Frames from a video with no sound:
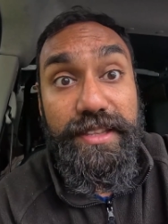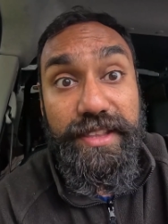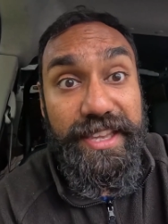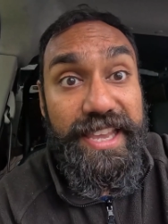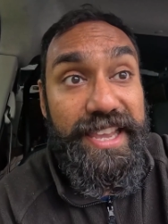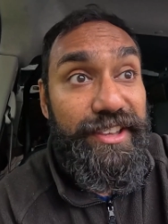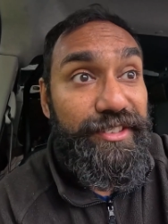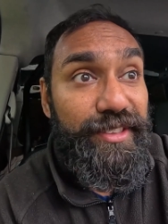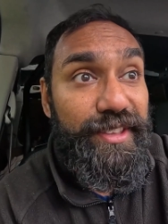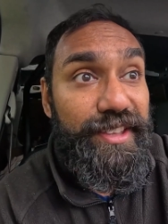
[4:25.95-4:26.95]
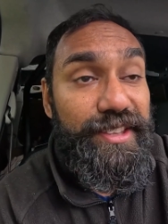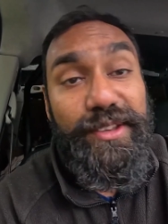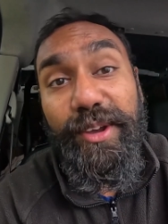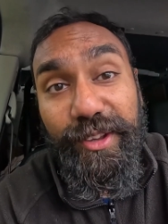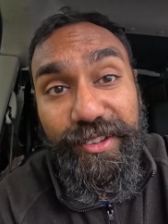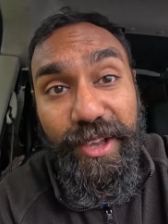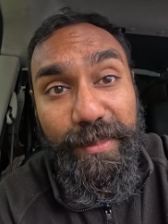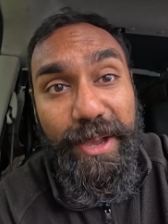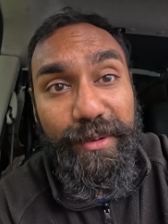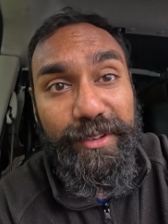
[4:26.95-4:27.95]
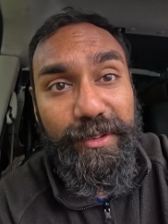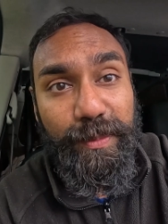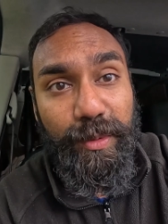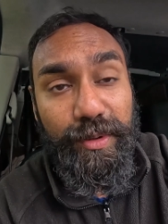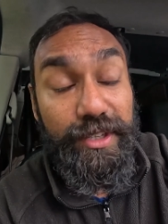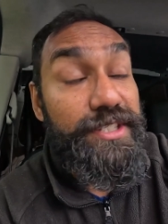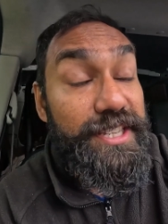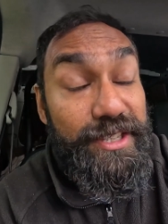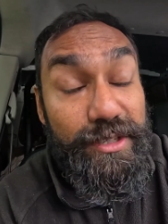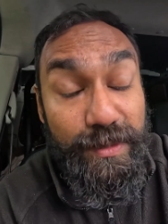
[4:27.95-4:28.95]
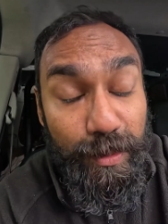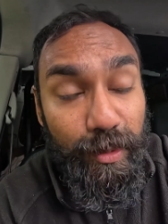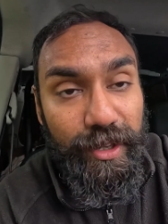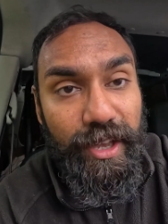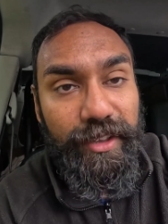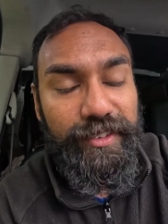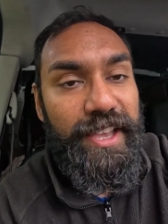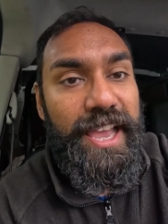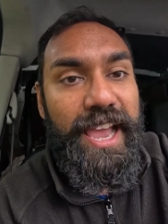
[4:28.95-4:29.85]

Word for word: The key is that you guys come out and support, continue supporting us,